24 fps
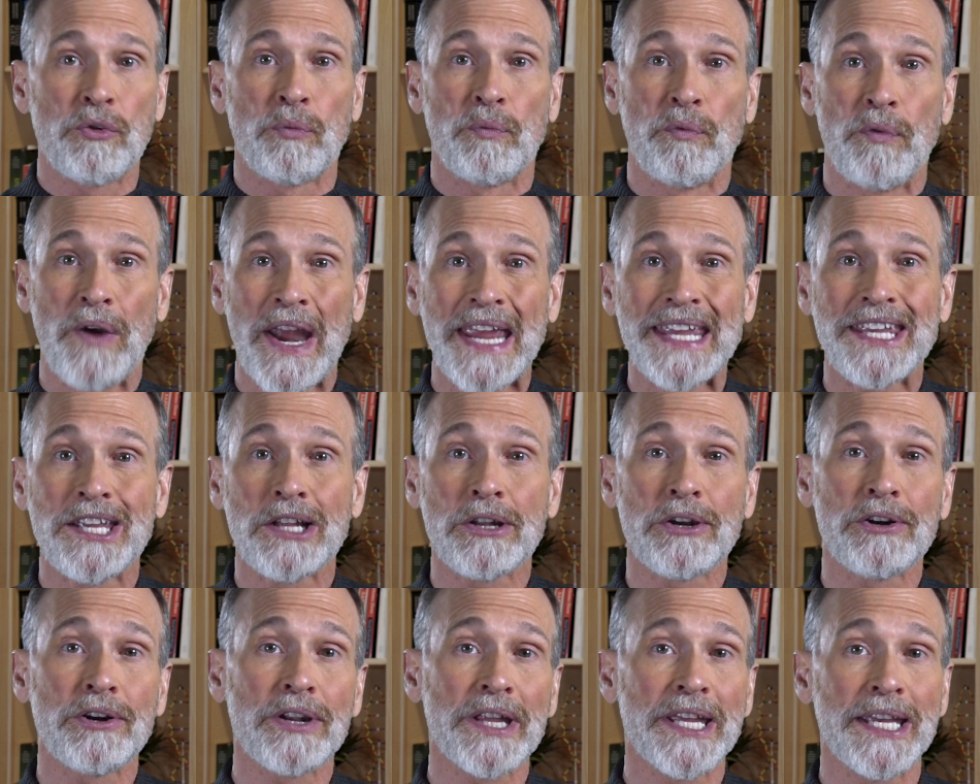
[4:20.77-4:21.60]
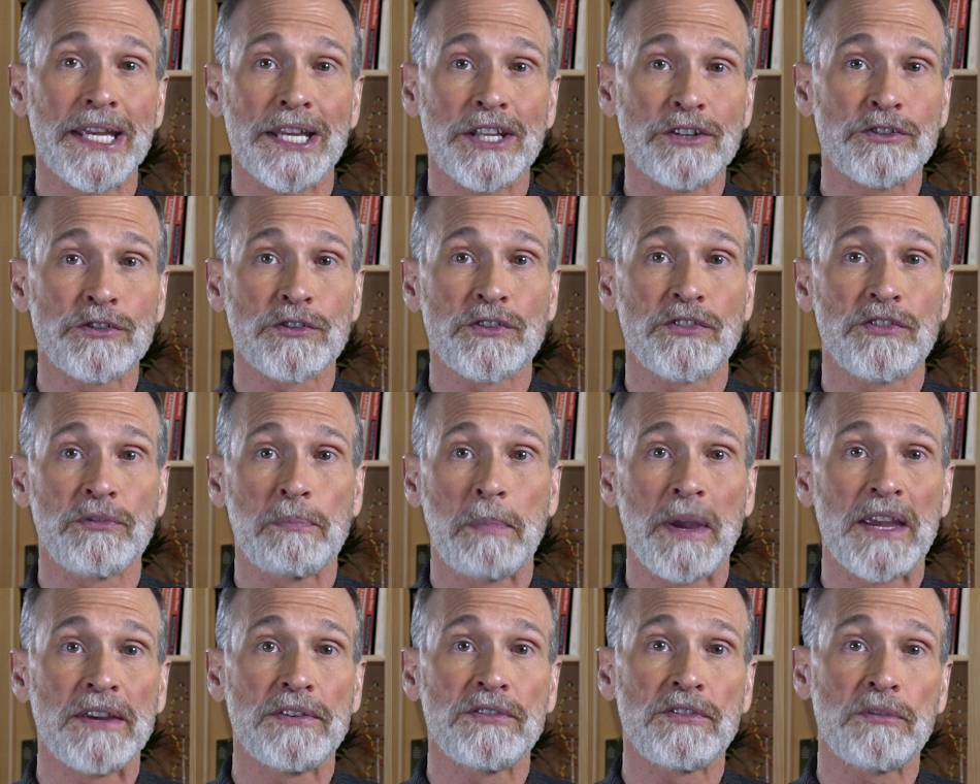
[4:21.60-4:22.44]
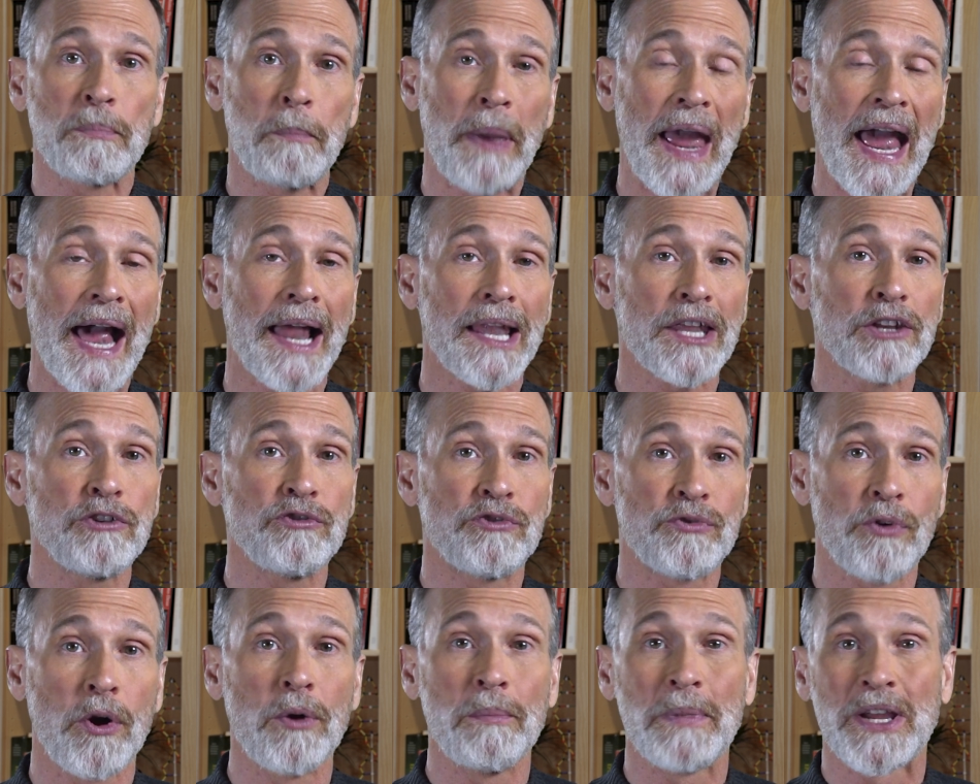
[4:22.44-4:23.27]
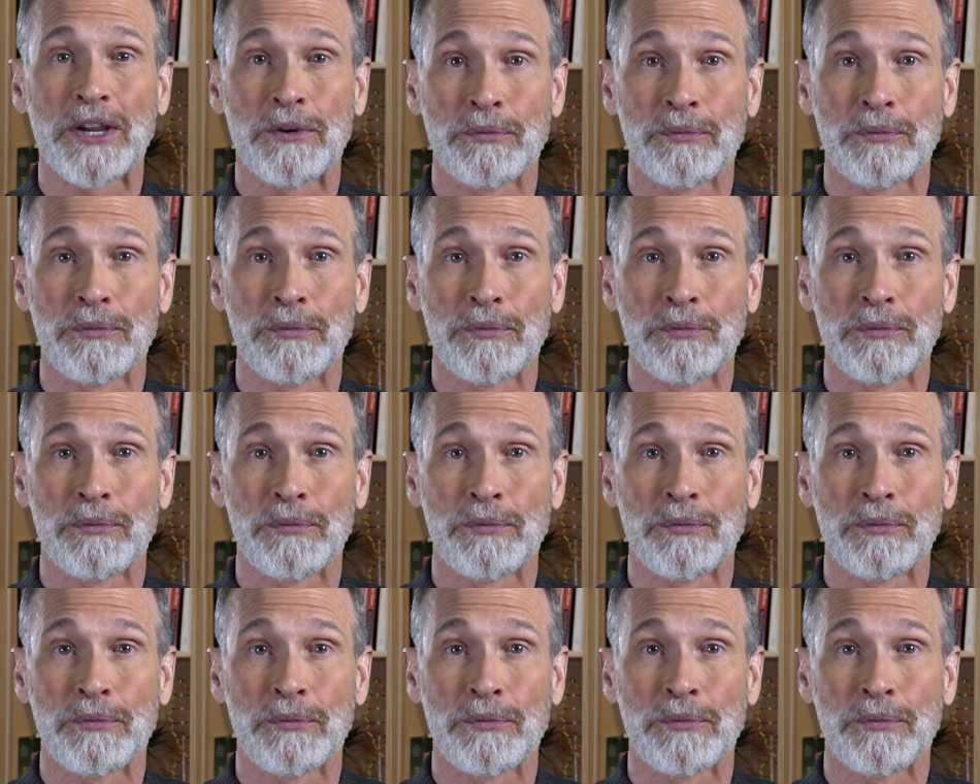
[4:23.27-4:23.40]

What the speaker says: regularly interspaced palindromic